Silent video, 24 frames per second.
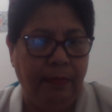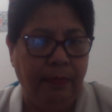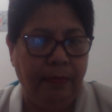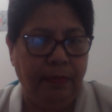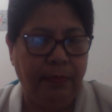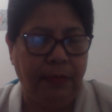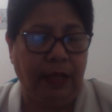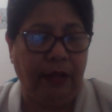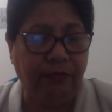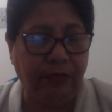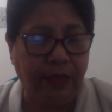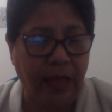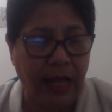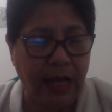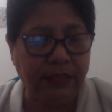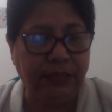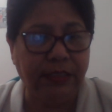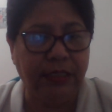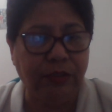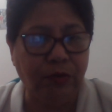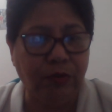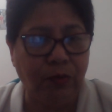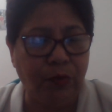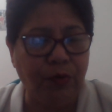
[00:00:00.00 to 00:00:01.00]
The tax
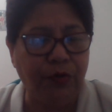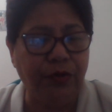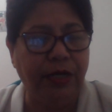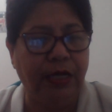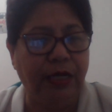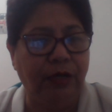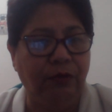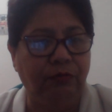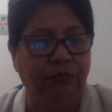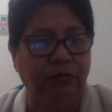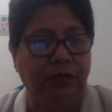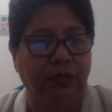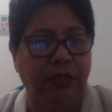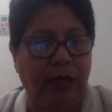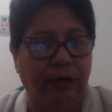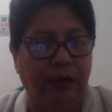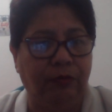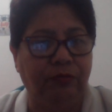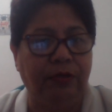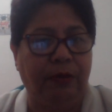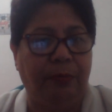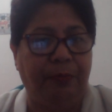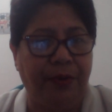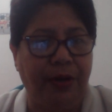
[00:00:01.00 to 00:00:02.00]
is already on
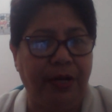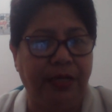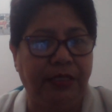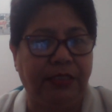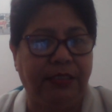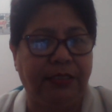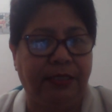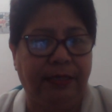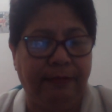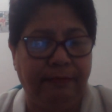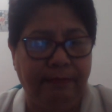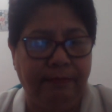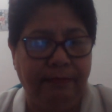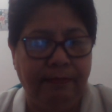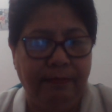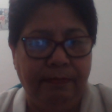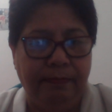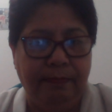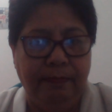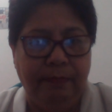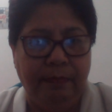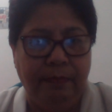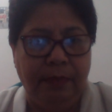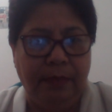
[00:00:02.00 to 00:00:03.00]
the price.
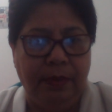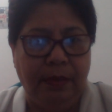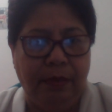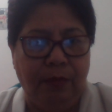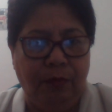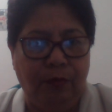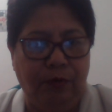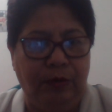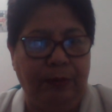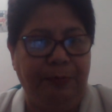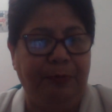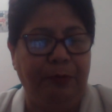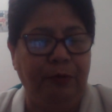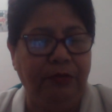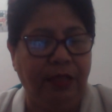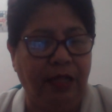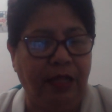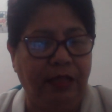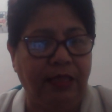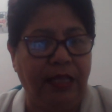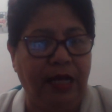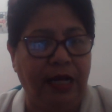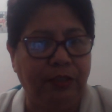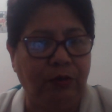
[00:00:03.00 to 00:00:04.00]
We put the
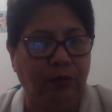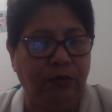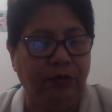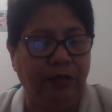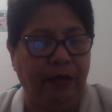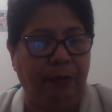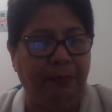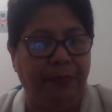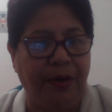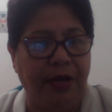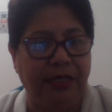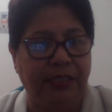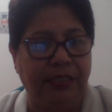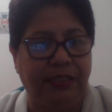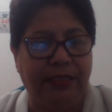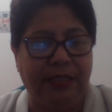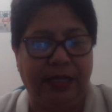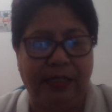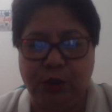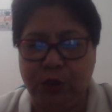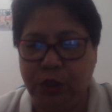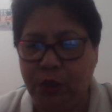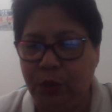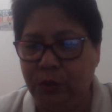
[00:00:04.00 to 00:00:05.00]
tax on the price.
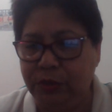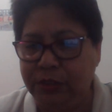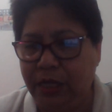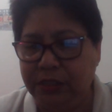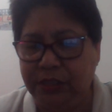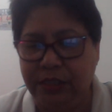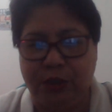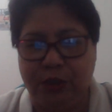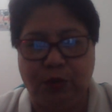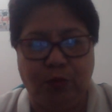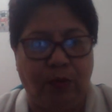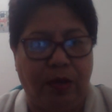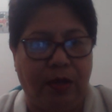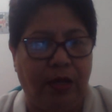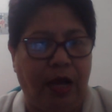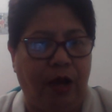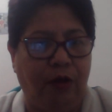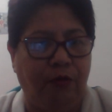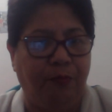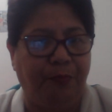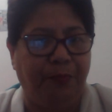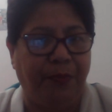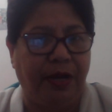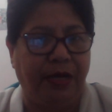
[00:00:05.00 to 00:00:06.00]
That is why
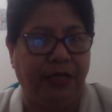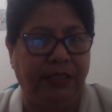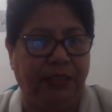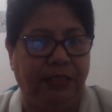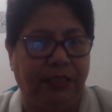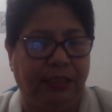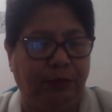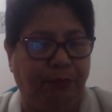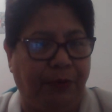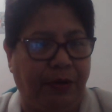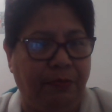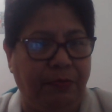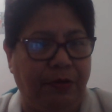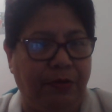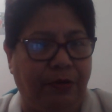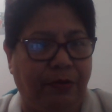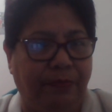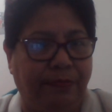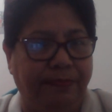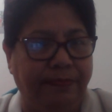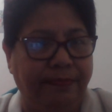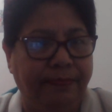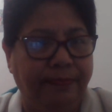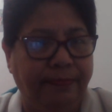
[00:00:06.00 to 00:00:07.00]
our price is premium.